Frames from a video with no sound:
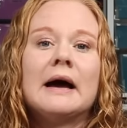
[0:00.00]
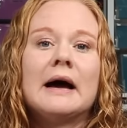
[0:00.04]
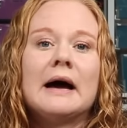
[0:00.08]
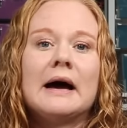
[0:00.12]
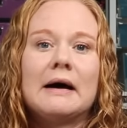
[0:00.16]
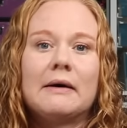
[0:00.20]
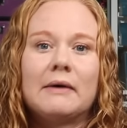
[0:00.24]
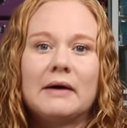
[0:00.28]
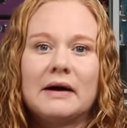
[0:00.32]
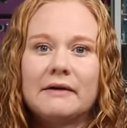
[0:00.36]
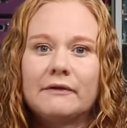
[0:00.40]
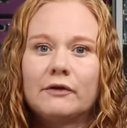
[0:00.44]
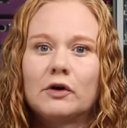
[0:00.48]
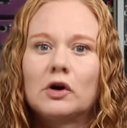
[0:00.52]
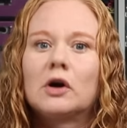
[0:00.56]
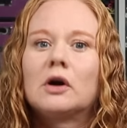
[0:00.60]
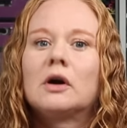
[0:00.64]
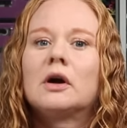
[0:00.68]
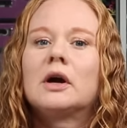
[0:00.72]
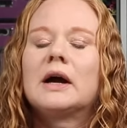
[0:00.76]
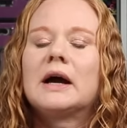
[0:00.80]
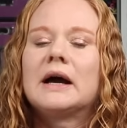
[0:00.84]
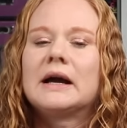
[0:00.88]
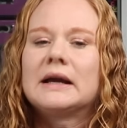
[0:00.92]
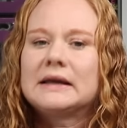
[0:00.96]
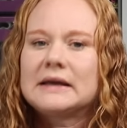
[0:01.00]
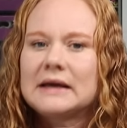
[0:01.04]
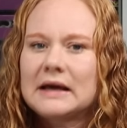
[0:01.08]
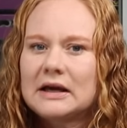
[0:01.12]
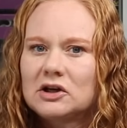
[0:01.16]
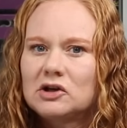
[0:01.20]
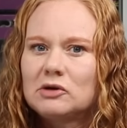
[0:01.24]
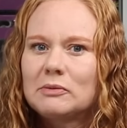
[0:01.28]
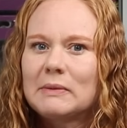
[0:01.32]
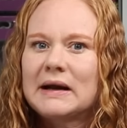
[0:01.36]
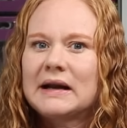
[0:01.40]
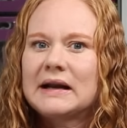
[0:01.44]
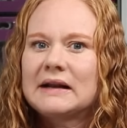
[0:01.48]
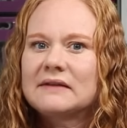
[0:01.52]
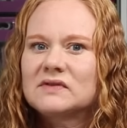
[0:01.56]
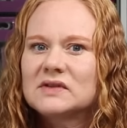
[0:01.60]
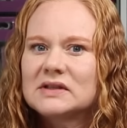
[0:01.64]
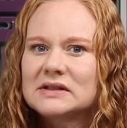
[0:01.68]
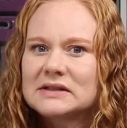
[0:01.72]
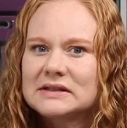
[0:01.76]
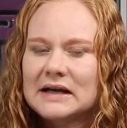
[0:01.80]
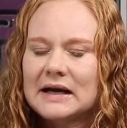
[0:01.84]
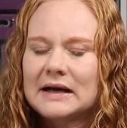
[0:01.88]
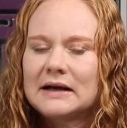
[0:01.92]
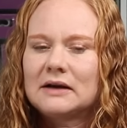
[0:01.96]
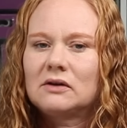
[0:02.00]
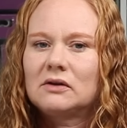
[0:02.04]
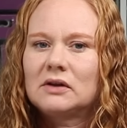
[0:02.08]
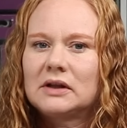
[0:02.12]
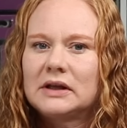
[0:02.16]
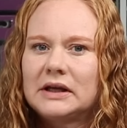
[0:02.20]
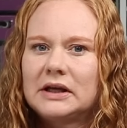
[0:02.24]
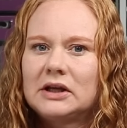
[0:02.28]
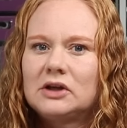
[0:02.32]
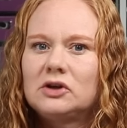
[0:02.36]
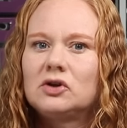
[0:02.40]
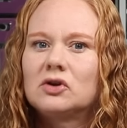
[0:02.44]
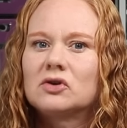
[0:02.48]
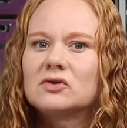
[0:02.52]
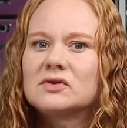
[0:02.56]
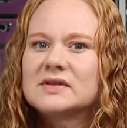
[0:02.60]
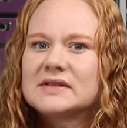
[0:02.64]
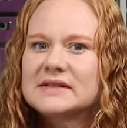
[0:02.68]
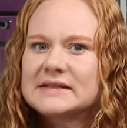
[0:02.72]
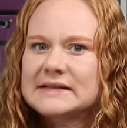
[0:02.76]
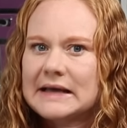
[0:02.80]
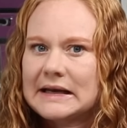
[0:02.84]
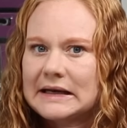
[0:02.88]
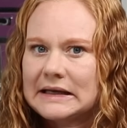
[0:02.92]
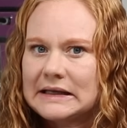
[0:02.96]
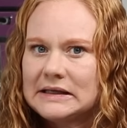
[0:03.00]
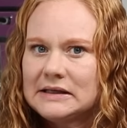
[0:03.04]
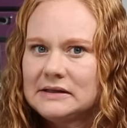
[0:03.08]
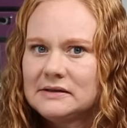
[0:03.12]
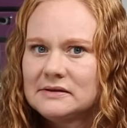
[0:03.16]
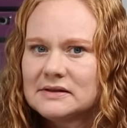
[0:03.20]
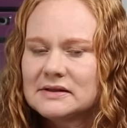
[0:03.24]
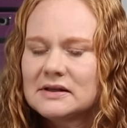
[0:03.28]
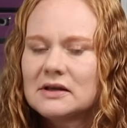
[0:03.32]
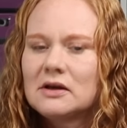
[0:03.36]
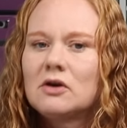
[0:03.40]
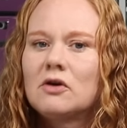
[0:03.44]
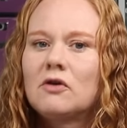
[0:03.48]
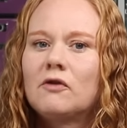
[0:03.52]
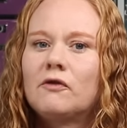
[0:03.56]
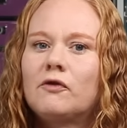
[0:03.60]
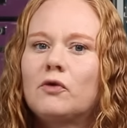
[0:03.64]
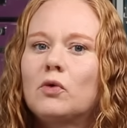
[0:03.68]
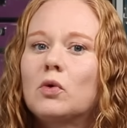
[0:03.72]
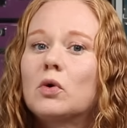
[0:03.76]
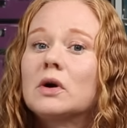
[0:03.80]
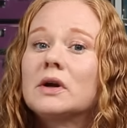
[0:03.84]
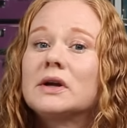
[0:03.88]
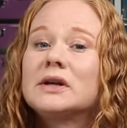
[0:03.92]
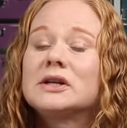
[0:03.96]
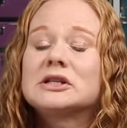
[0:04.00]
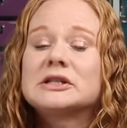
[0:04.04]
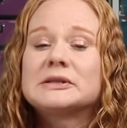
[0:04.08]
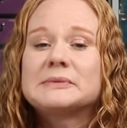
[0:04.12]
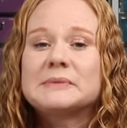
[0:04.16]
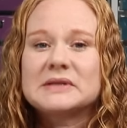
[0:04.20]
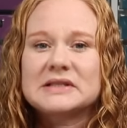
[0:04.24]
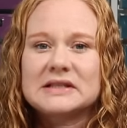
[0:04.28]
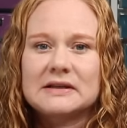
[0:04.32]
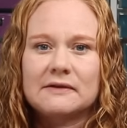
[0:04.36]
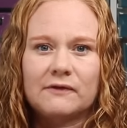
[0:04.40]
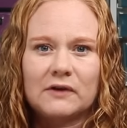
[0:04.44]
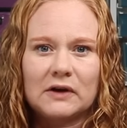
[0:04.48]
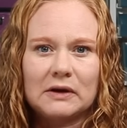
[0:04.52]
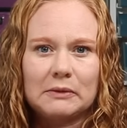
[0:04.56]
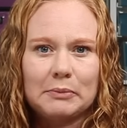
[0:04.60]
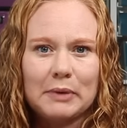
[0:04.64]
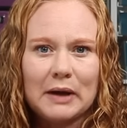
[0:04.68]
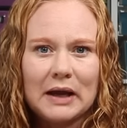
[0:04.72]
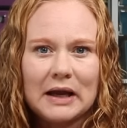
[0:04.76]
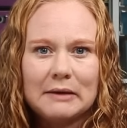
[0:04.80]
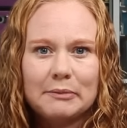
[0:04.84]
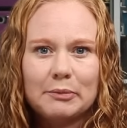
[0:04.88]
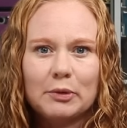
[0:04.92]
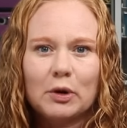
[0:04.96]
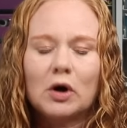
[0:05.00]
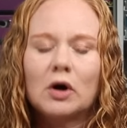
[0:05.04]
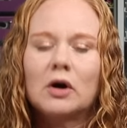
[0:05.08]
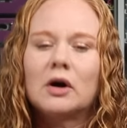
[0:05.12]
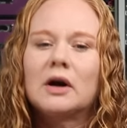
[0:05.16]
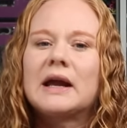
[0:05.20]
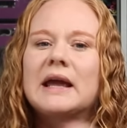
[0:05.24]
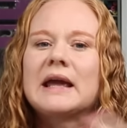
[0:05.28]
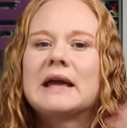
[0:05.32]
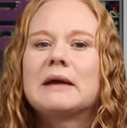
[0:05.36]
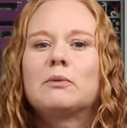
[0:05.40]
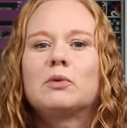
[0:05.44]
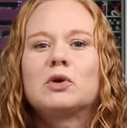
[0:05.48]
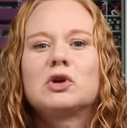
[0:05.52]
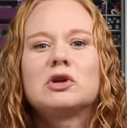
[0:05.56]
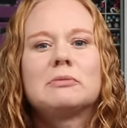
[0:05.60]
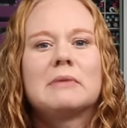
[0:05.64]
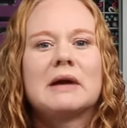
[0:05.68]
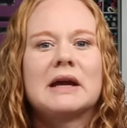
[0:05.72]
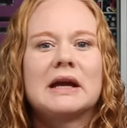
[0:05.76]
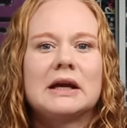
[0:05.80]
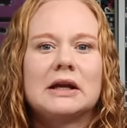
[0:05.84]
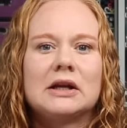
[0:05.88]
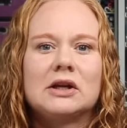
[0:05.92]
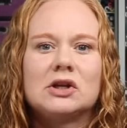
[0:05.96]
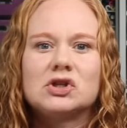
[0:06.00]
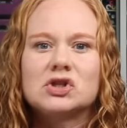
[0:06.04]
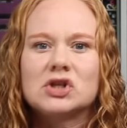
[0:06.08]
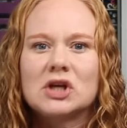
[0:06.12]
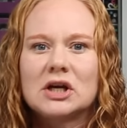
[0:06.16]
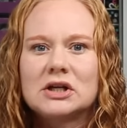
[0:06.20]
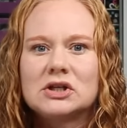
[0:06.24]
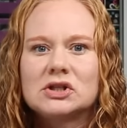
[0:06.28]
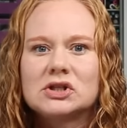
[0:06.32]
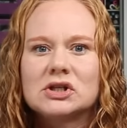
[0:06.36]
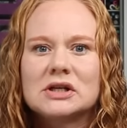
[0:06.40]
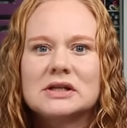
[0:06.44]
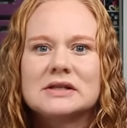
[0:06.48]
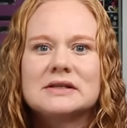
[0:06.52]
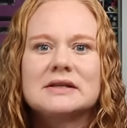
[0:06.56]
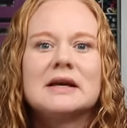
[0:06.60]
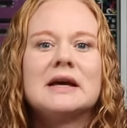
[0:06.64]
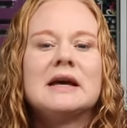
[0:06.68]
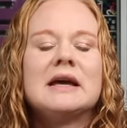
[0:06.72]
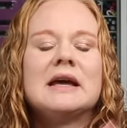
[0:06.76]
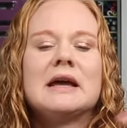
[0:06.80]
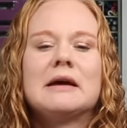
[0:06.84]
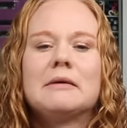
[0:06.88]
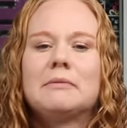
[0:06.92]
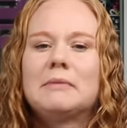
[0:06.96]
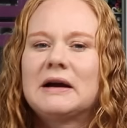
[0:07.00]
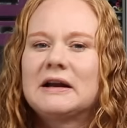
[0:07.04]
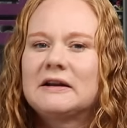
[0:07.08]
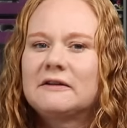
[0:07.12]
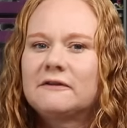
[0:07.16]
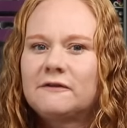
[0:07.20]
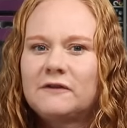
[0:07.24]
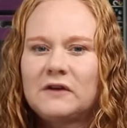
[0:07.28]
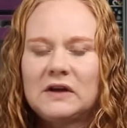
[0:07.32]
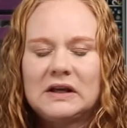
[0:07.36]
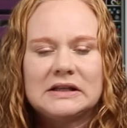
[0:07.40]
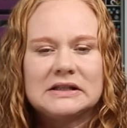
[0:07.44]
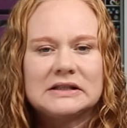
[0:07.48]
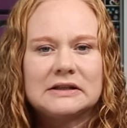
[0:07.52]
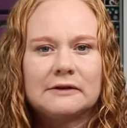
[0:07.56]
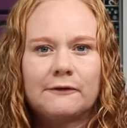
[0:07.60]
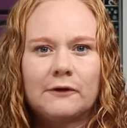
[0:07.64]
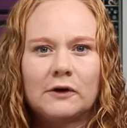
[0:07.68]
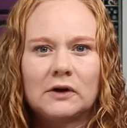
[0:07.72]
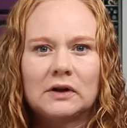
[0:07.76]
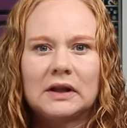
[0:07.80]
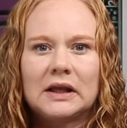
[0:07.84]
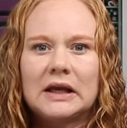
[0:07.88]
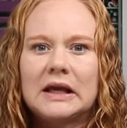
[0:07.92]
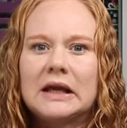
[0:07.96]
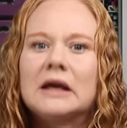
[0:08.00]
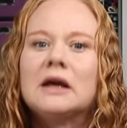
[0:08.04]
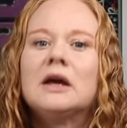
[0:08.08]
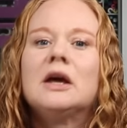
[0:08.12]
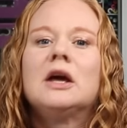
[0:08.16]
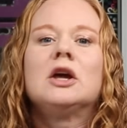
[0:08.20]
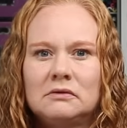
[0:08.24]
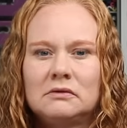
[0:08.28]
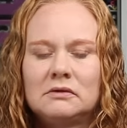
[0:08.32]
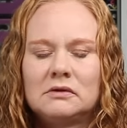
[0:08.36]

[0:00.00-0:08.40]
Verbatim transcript: However, again, you might have to dial in your settings for each specific paper, and when you make any changes, it might feed differently.